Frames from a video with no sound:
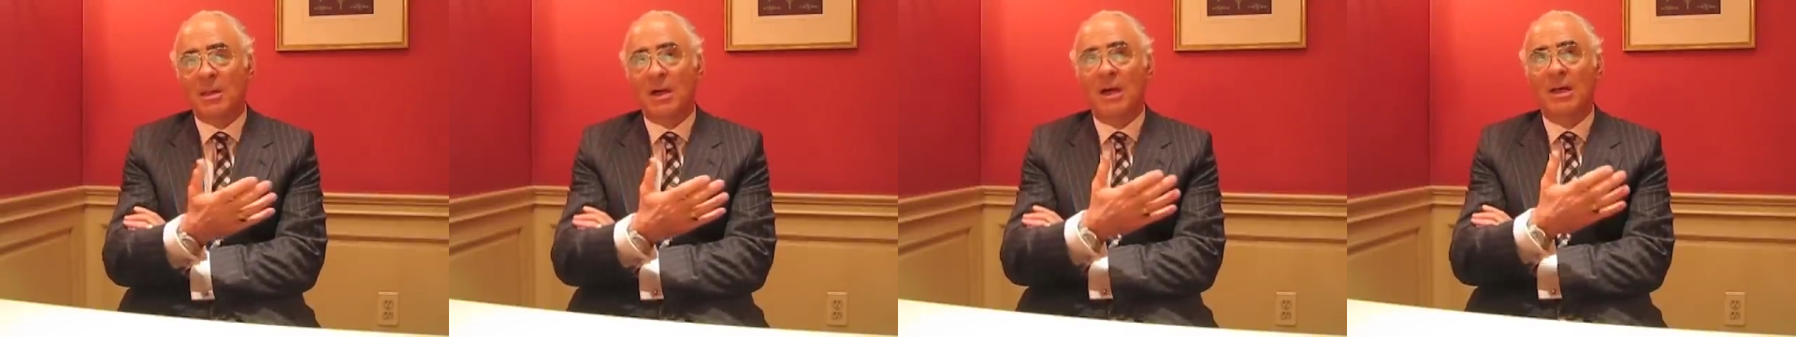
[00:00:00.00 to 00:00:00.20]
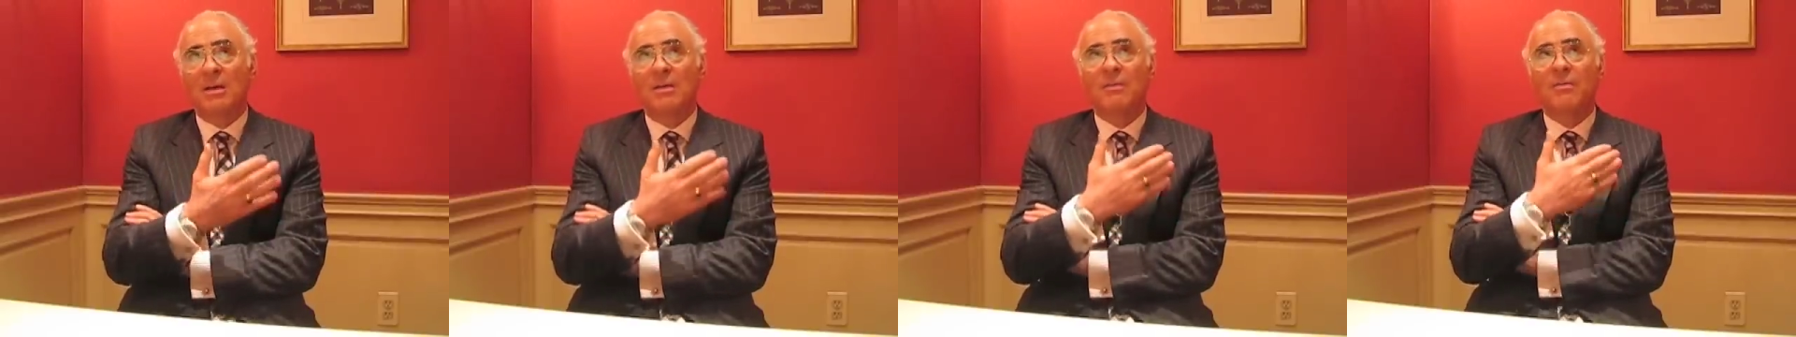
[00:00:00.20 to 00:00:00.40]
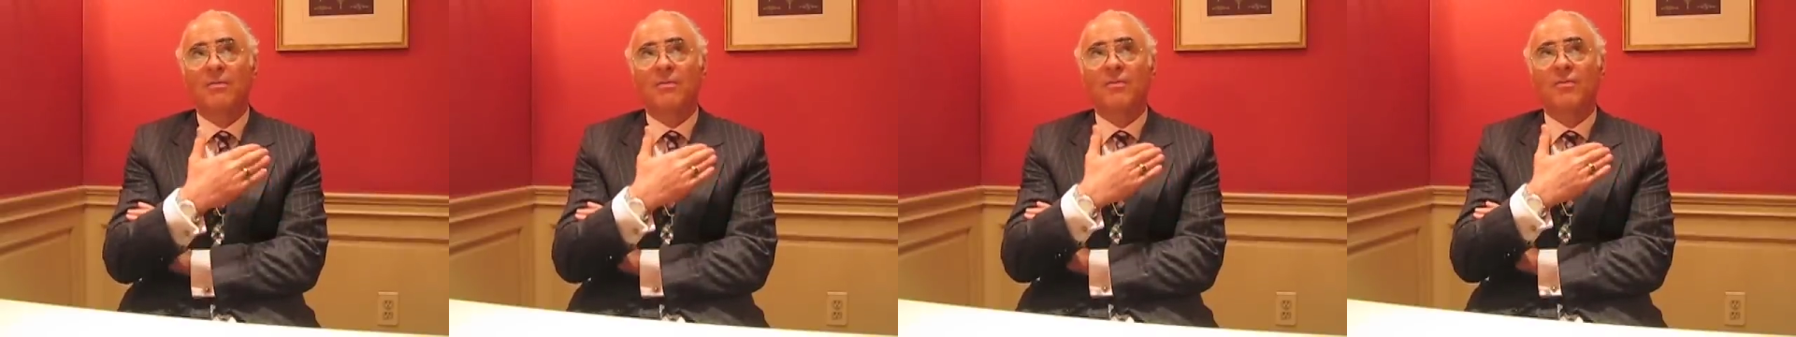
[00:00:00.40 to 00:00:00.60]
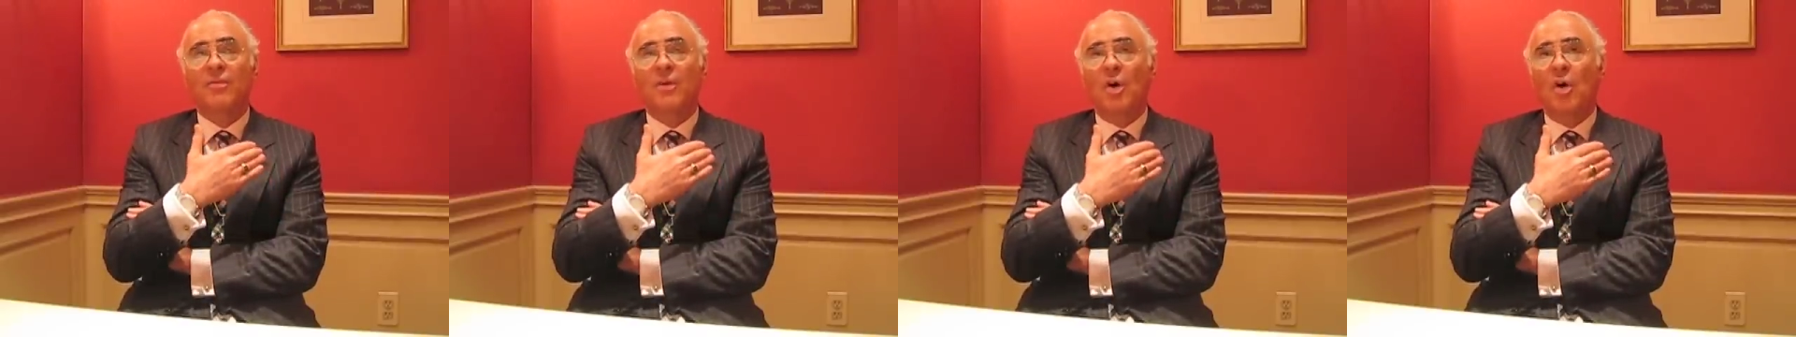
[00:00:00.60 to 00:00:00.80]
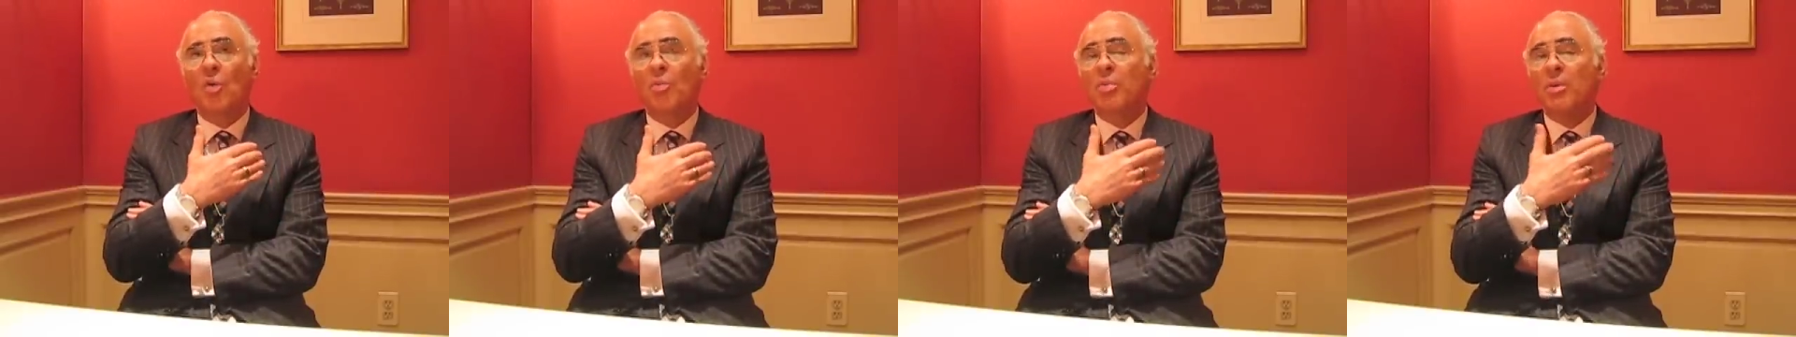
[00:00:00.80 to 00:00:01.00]
kind of
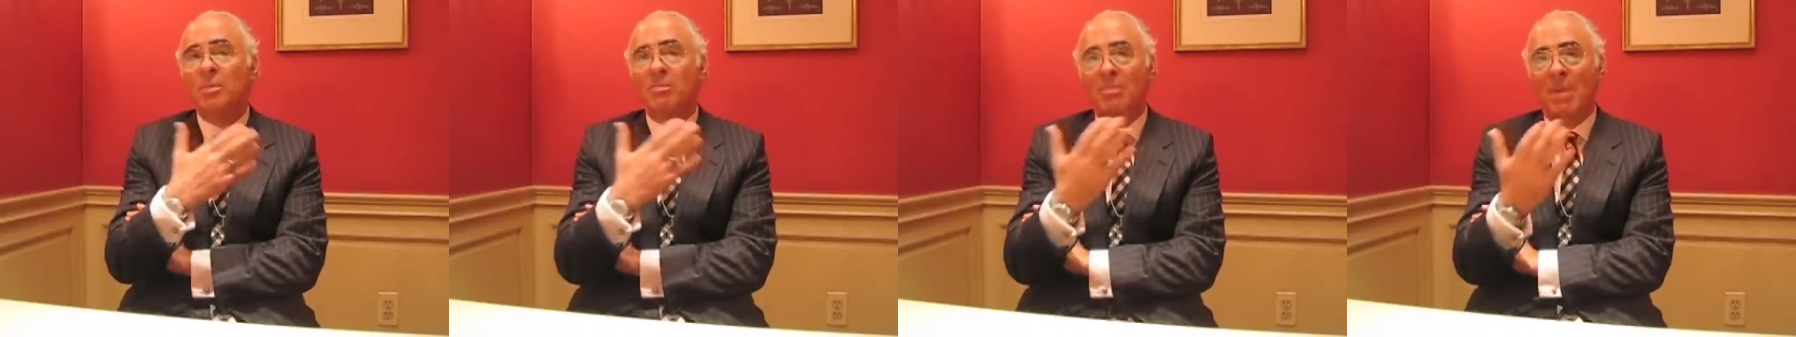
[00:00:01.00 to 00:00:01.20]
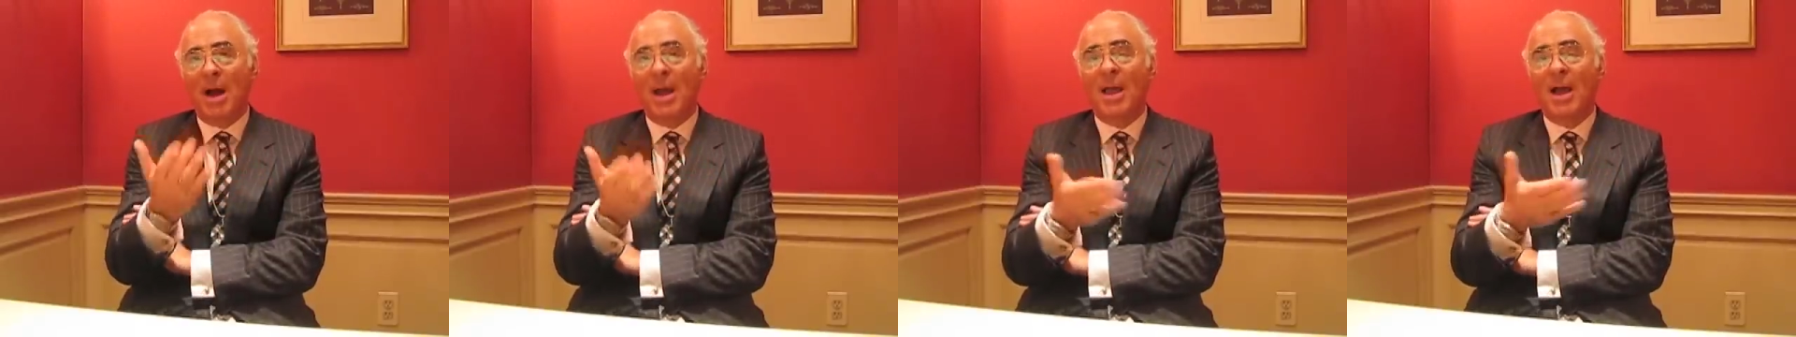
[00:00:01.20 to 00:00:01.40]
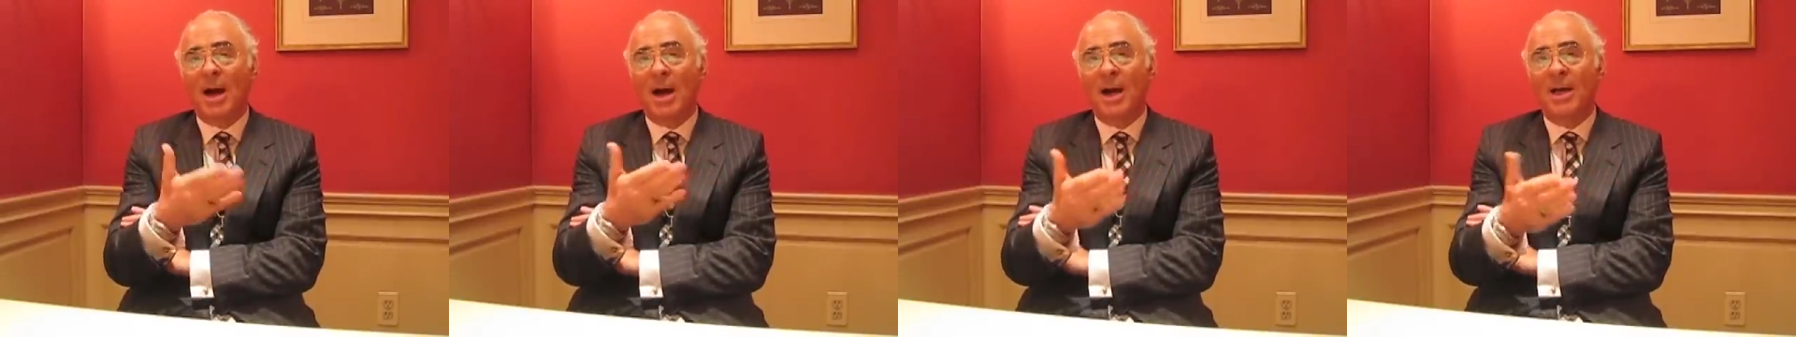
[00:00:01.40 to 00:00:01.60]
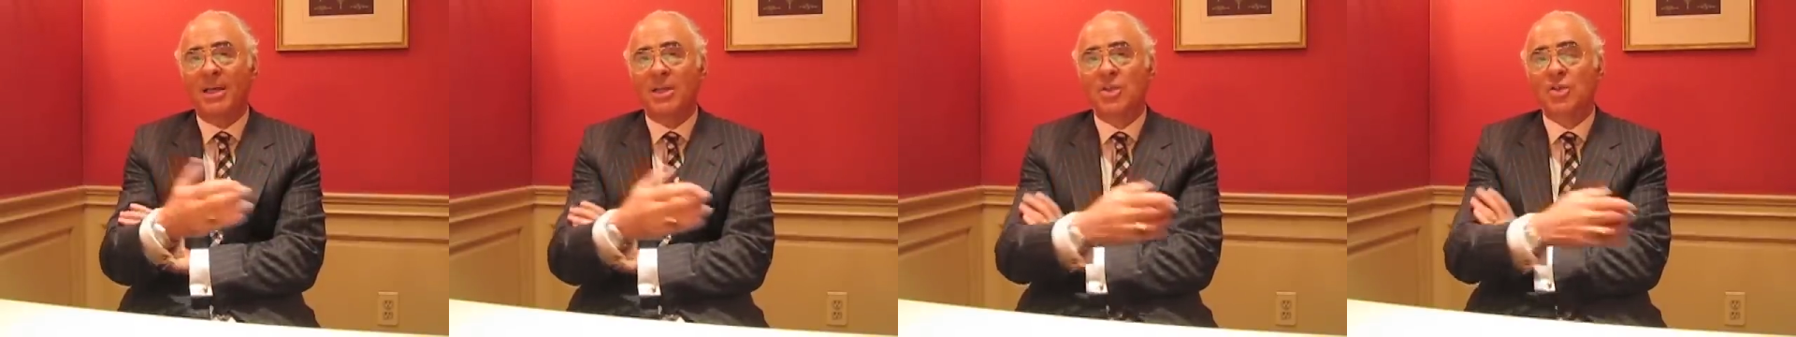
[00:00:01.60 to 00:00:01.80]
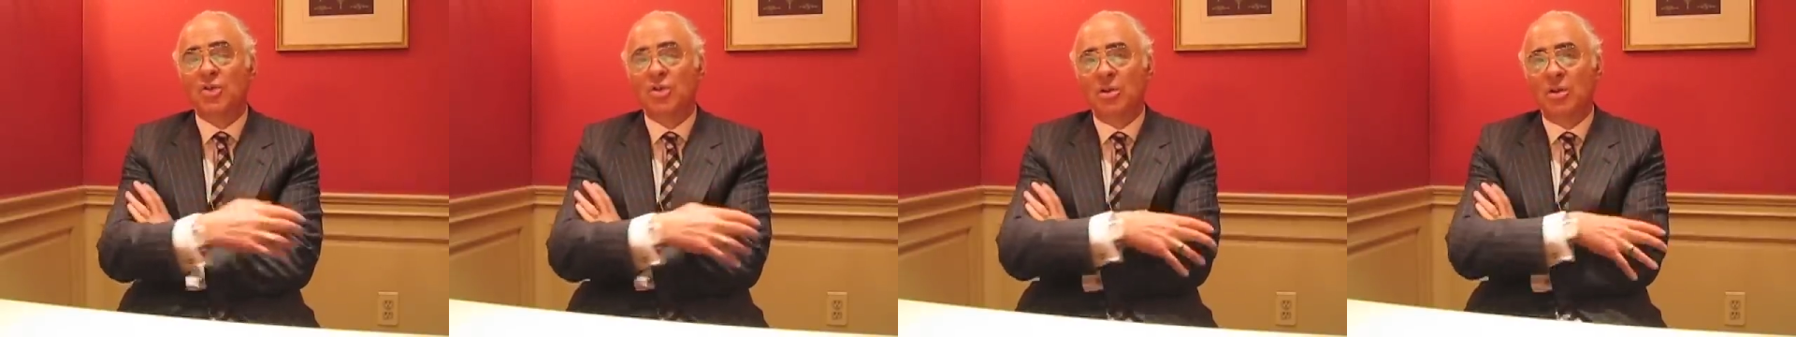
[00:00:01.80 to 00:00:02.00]
opened my
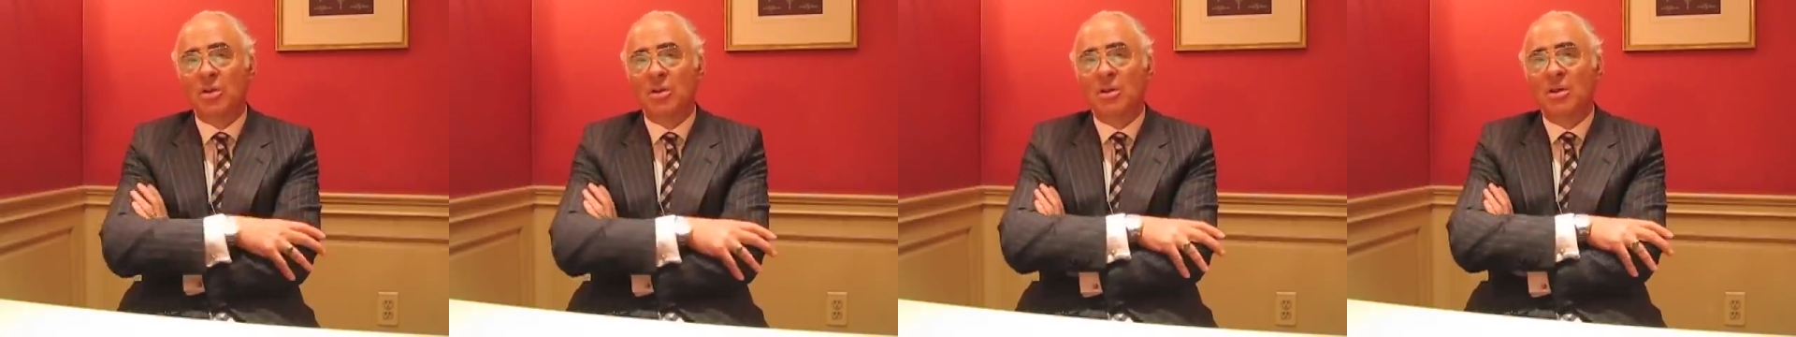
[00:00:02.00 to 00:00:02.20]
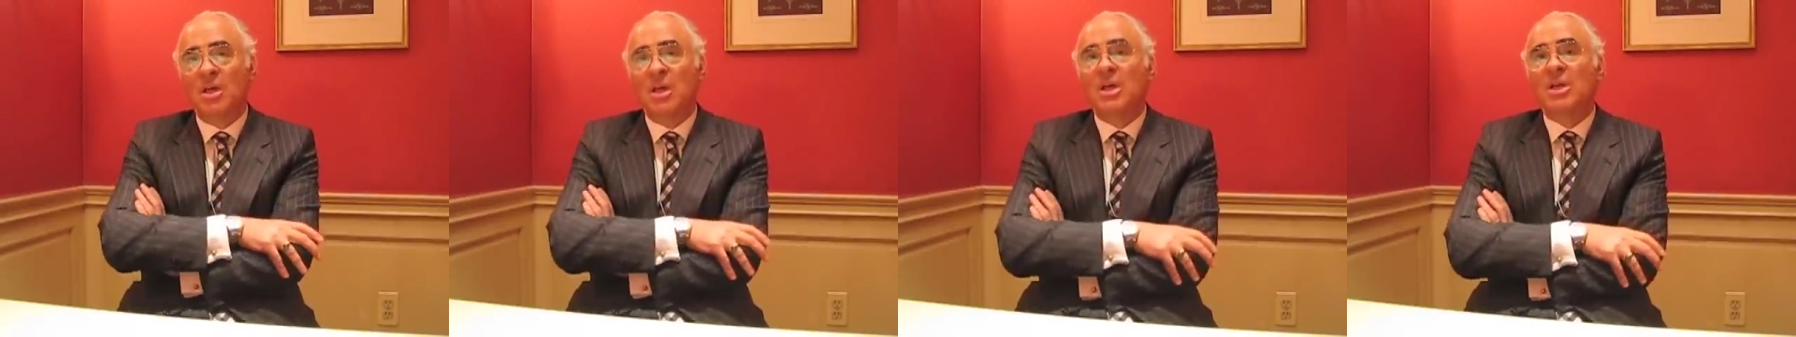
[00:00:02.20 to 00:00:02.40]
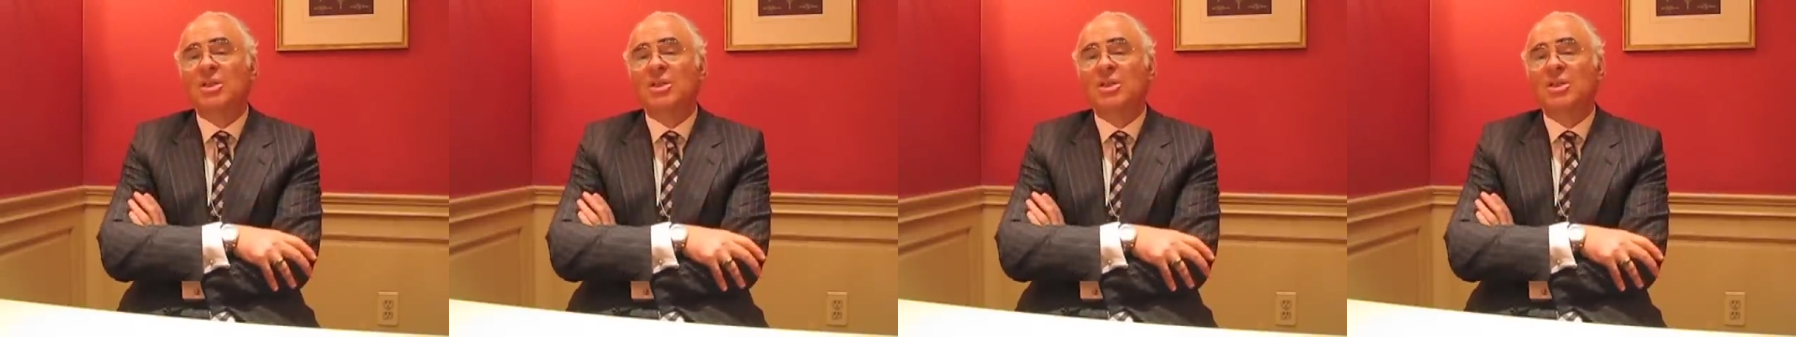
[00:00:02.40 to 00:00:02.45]
eyes to